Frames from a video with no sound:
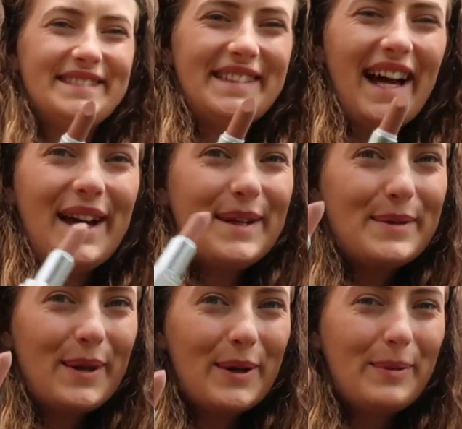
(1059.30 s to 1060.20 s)
that is
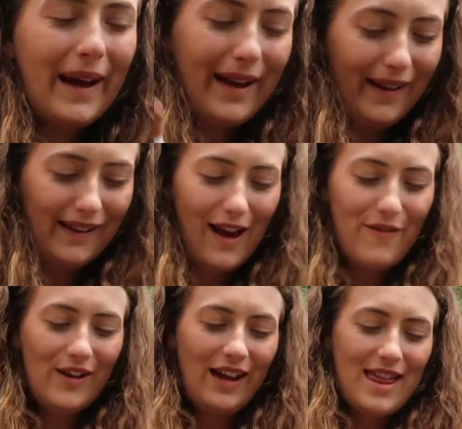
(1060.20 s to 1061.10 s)
so pale. I
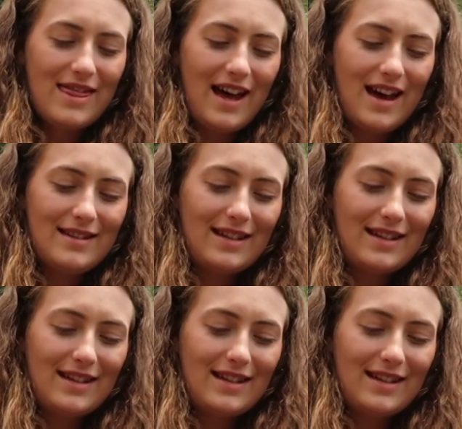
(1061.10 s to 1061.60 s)
feel like that is